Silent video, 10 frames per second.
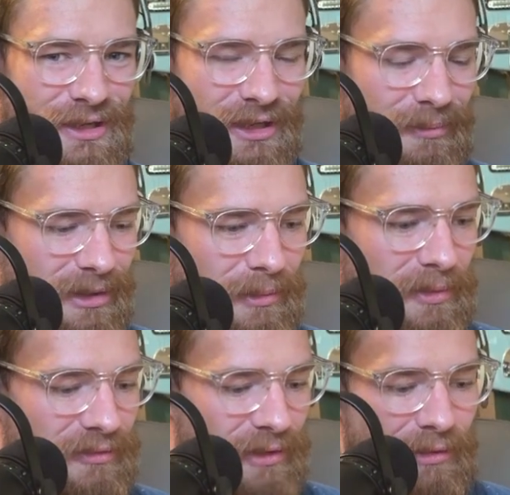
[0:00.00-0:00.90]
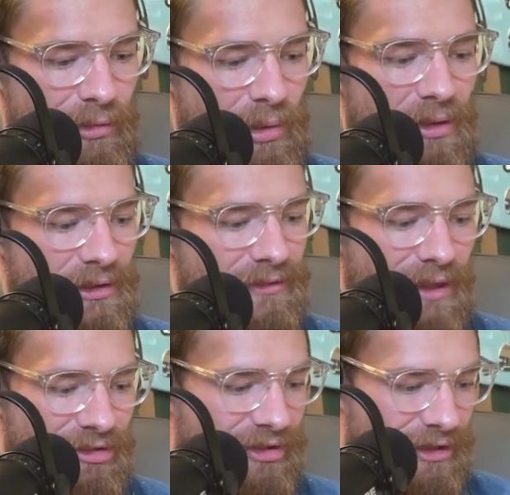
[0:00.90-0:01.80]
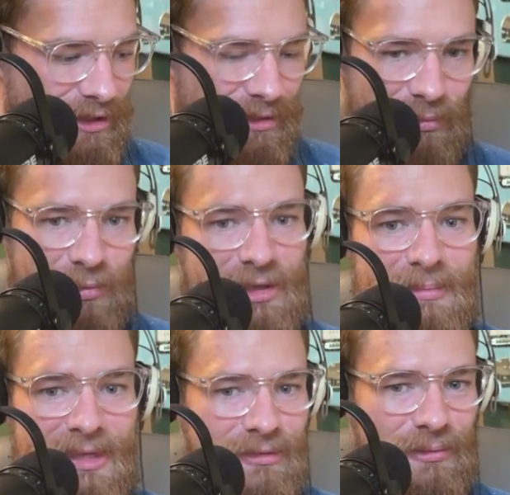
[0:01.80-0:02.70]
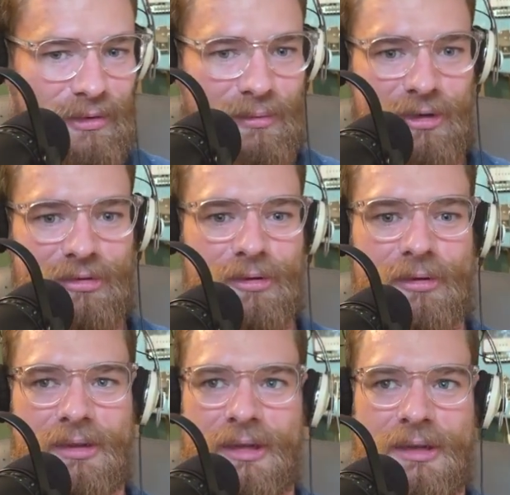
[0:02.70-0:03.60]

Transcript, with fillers: Um, I'm a big fan of quality stationery, and Rhodia makes a really great journal.